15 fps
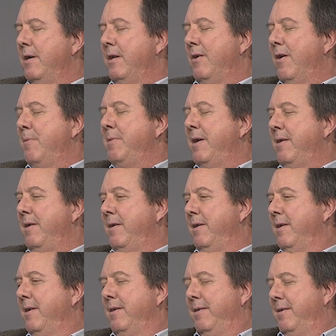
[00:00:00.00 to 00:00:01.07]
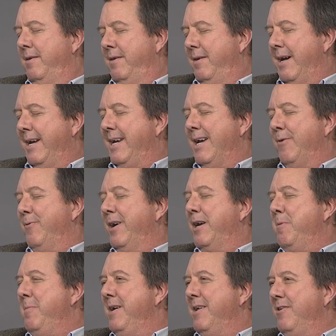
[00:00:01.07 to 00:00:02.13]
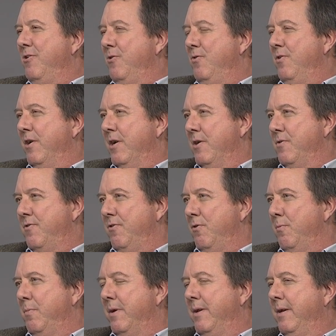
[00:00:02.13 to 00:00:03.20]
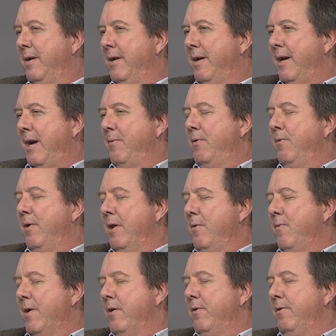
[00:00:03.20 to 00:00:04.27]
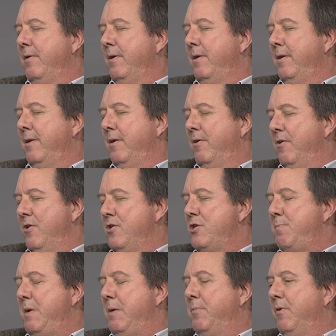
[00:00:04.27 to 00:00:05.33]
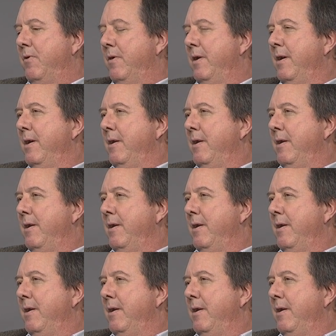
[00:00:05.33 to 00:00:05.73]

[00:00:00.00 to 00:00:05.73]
Now, I'm not, I can't recommend who to go to, but I would really want to urge people,